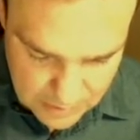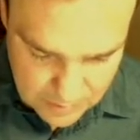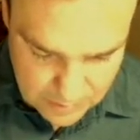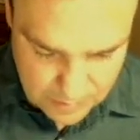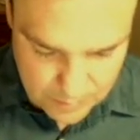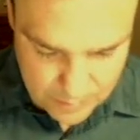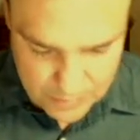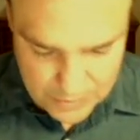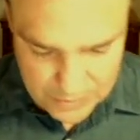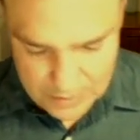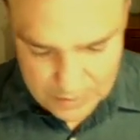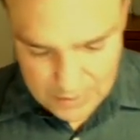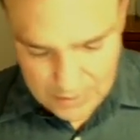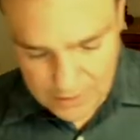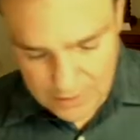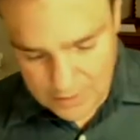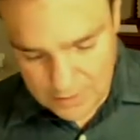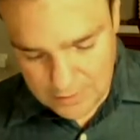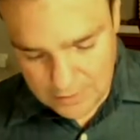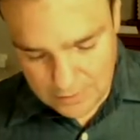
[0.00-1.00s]
but
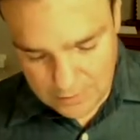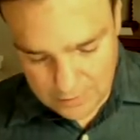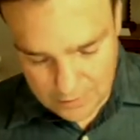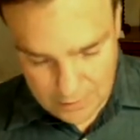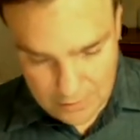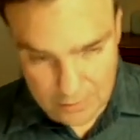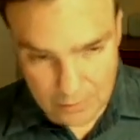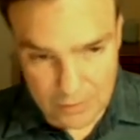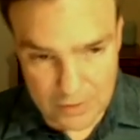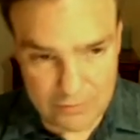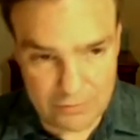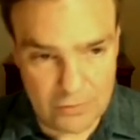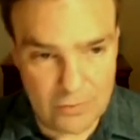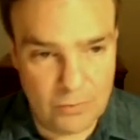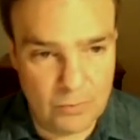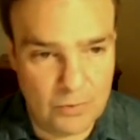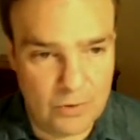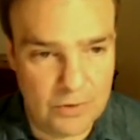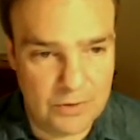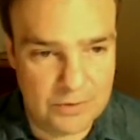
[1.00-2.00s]
you could call it whatever you
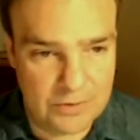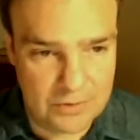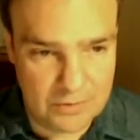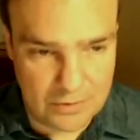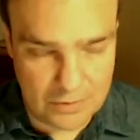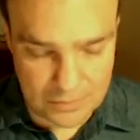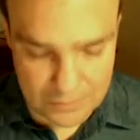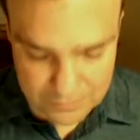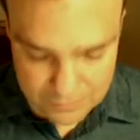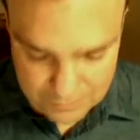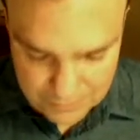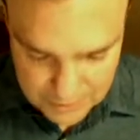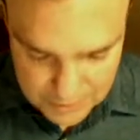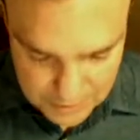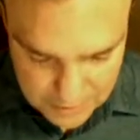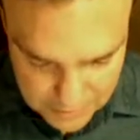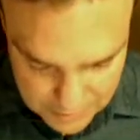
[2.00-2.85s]
want. You could call it Fred.